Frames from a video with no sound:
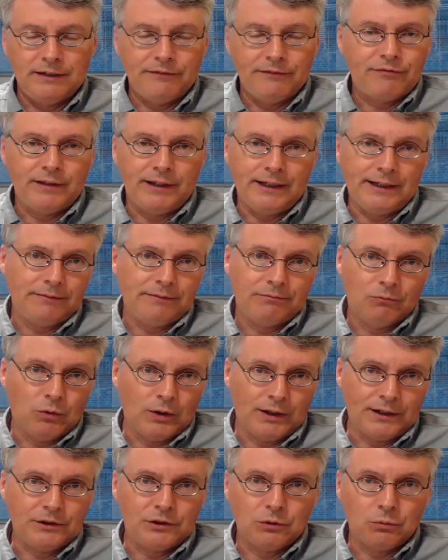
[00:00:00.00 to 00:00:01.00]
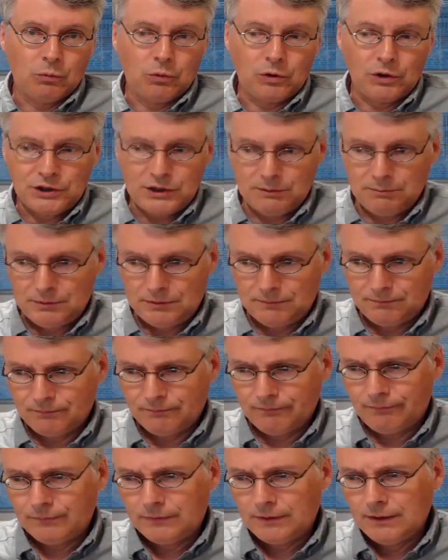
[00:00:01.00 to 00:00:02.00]
if they wanted to worship.
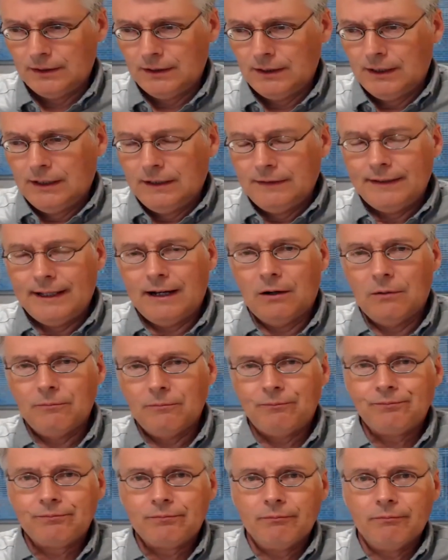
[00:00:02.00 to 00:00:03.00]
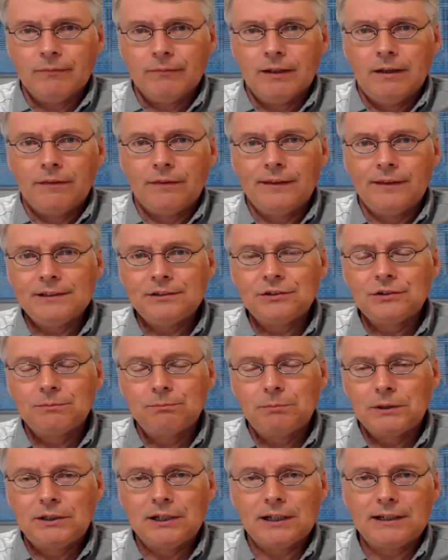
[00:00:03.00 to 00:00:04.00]
Now, this
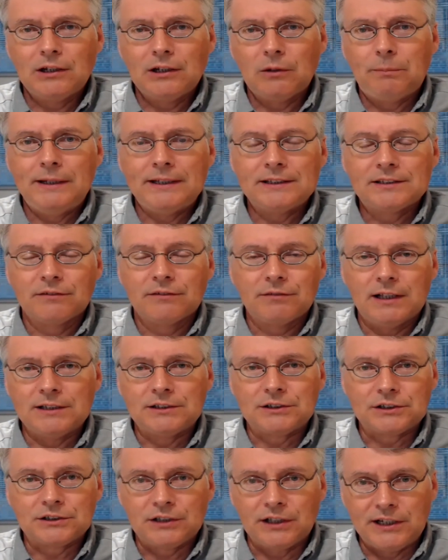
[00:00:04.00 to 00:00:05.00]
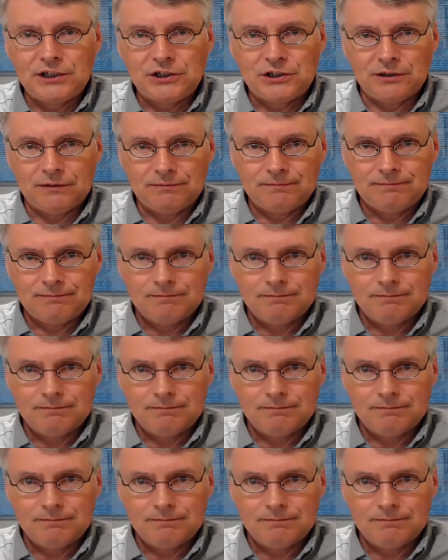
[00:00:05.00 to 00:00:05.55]
particular piece of legislation,